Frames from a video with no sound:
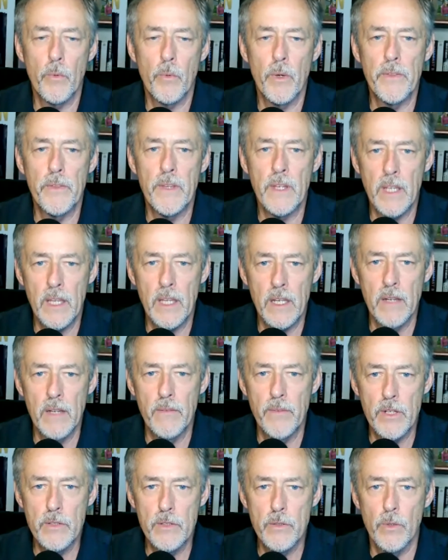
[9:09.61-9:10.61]
with the
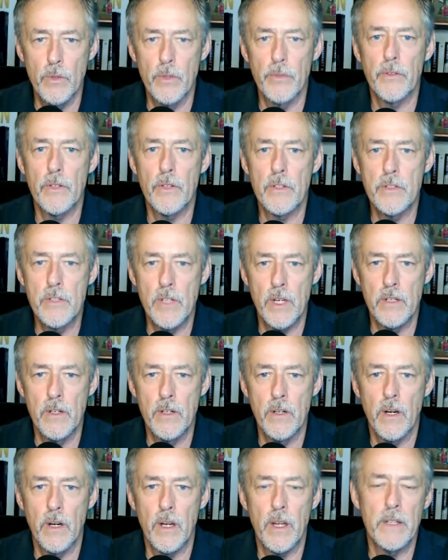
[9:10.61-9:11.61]
individual's
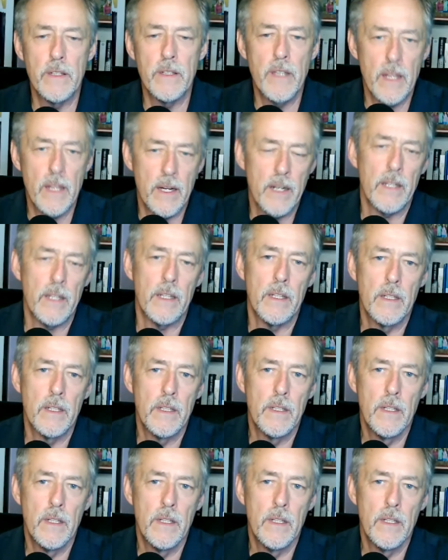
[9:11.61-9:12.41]
gender identity.